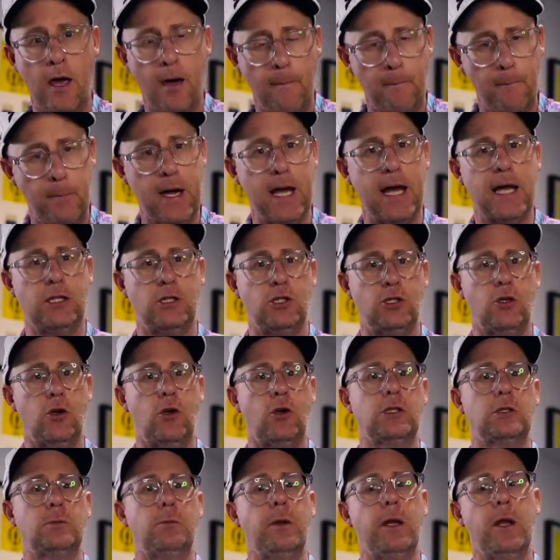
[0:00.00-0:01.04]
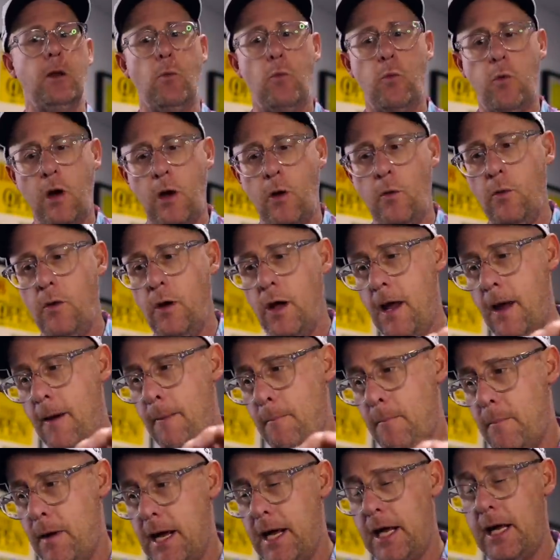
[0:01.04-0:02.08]
bad shots, but it won't
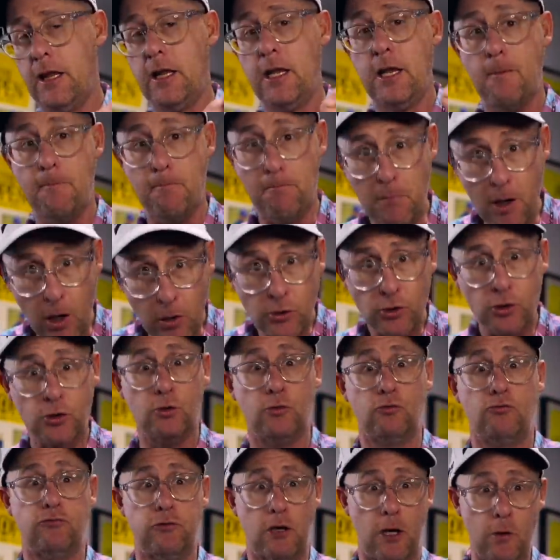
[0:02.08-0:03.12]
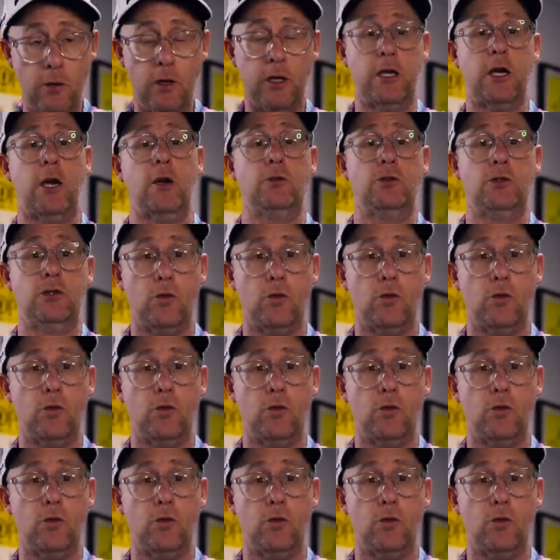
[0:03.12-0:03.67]
make the emotional roller coaster